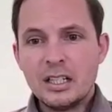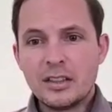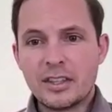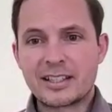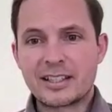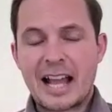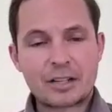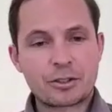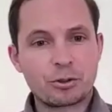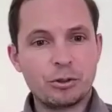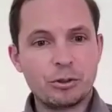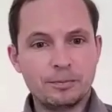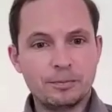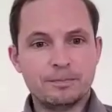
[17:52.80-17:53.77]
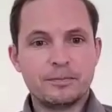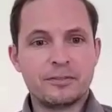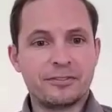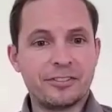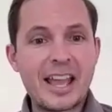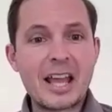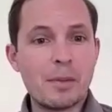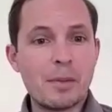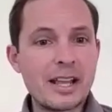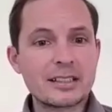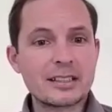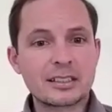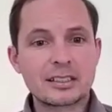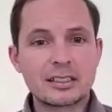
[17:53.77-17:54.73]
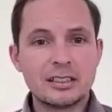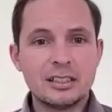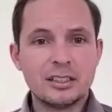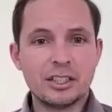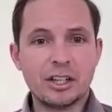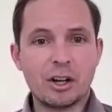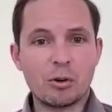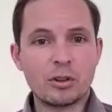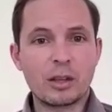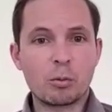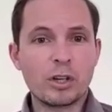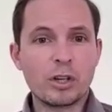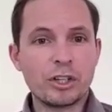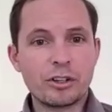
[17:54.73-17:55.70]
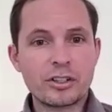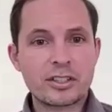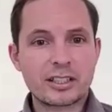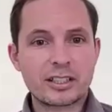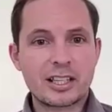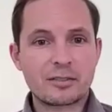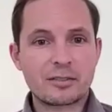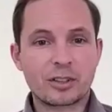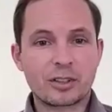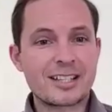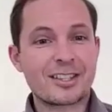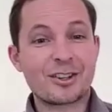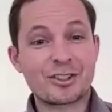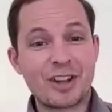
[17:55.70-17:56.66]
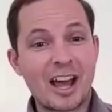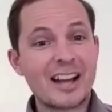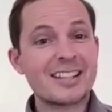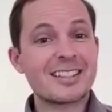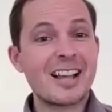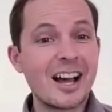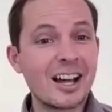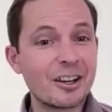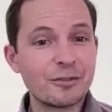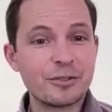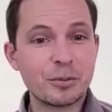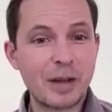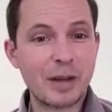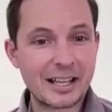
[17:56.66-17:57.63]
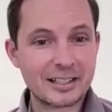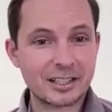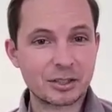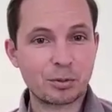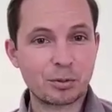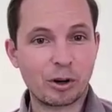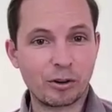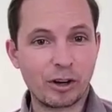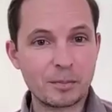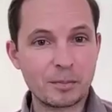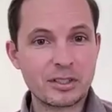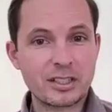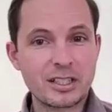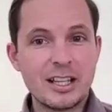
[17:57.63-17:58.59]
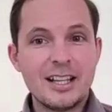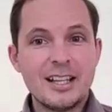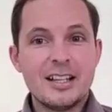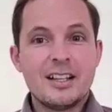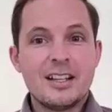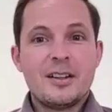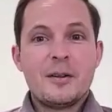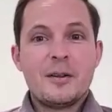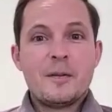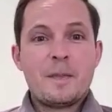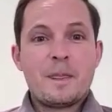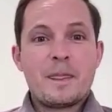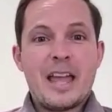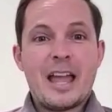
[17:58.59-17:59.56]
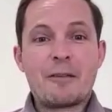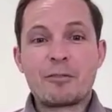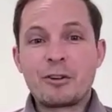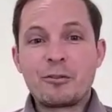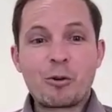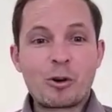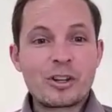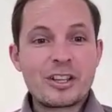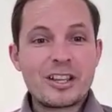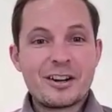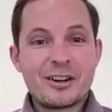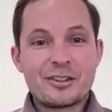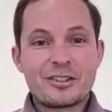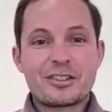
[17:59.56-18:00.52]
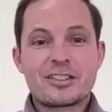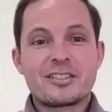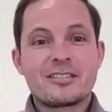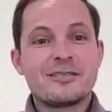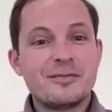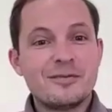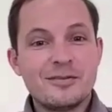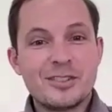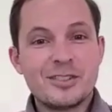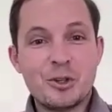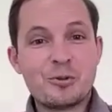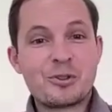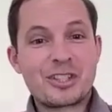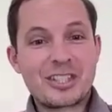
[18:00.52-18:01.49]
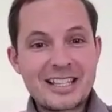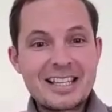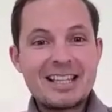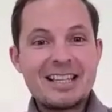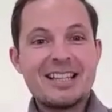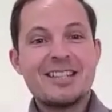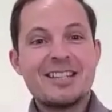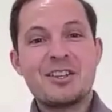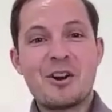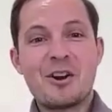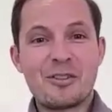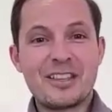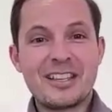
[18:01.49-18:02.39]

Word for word: this natural fan base you know mm-hmm. like when you're mm-hmm. successful because there's not a ton of gymnastics programs every four years you see you know